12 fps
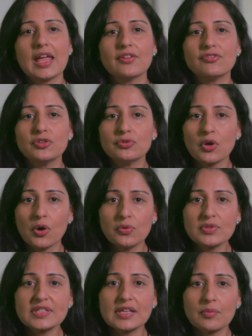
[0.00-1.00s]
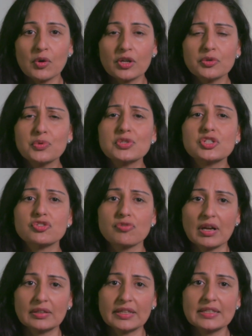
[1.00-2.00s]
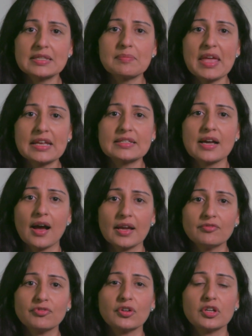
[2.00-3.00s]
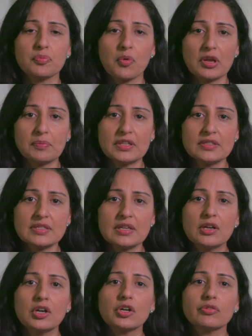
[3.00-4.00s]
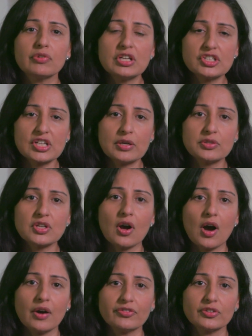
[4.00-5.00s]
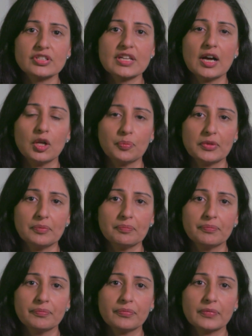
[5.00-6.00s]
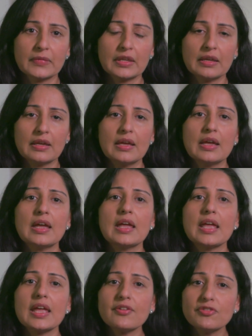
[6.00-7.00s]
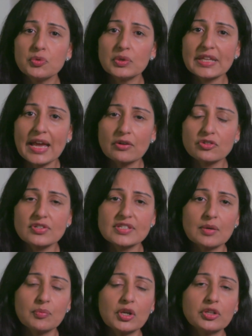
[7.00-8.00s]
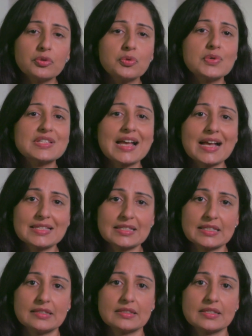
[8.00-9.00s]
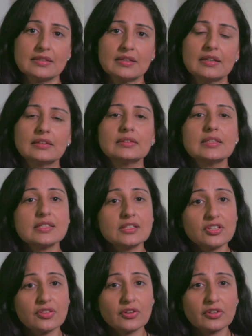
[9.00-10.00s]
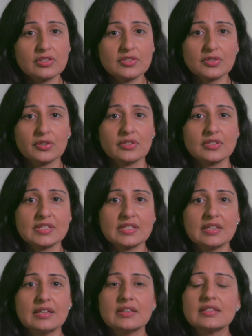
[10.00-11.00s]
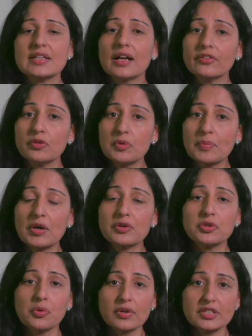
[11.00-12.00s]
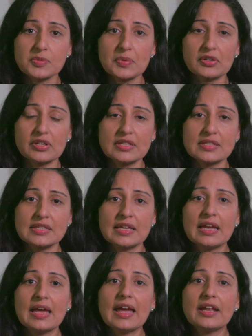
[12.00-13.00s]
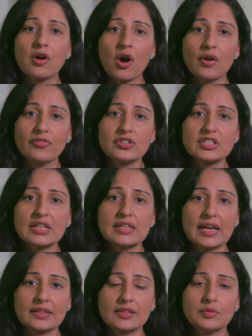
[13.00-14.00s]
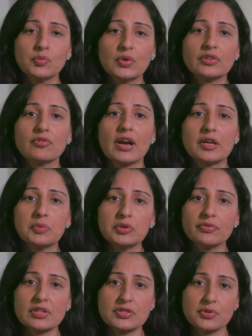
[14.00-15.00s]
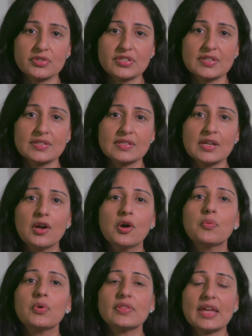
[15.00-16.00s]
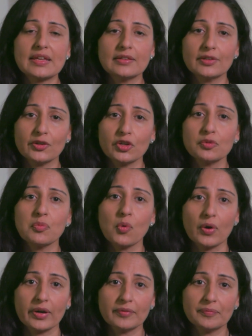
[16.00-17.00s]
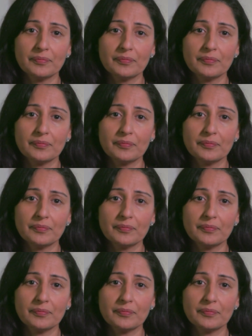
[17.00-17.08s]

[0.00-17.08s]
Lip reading: If you know someone who is struggling to make time for an appointment, reach out to offer to help them. If you encounter someone who is hesitant, listen to their concerns, tell them about your experience, and offer to connect them with credible resources where they can learn more.